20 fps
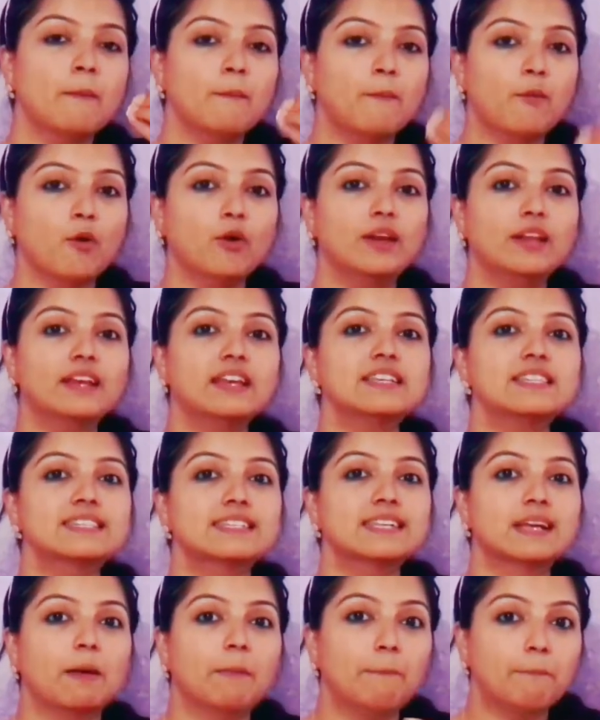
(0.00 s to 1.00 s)
pollen
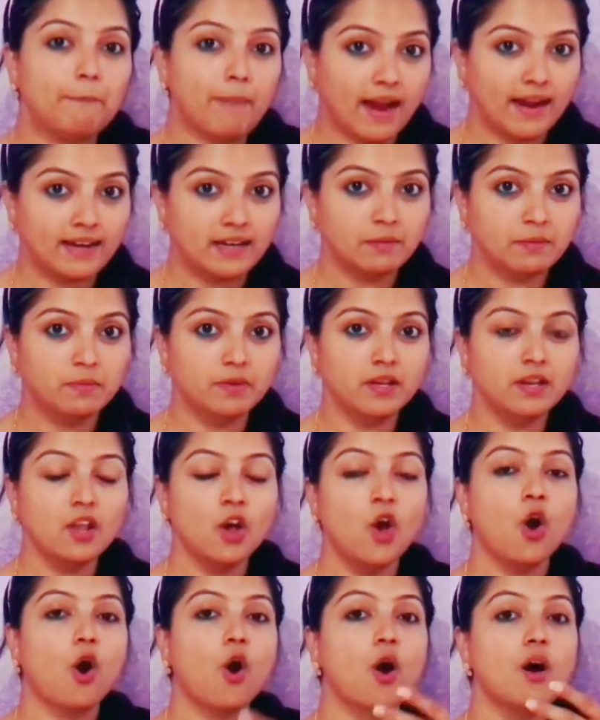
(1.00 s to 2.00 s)
is
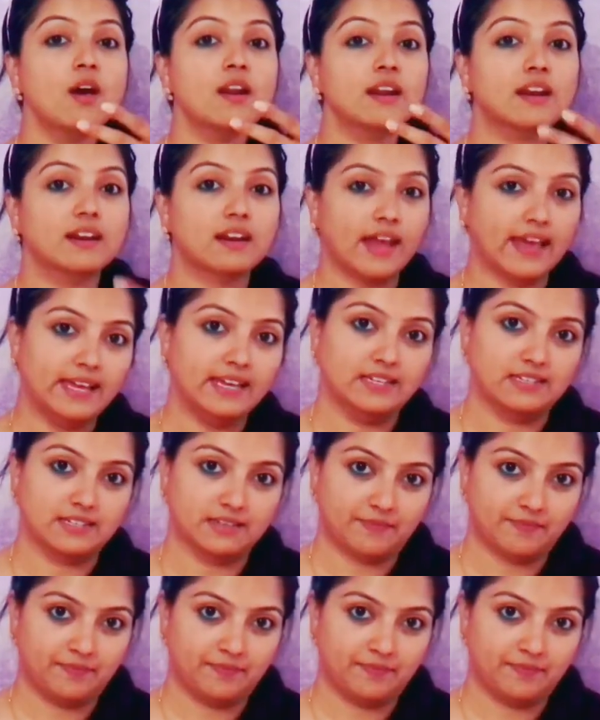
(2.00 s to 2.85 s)
compatible or right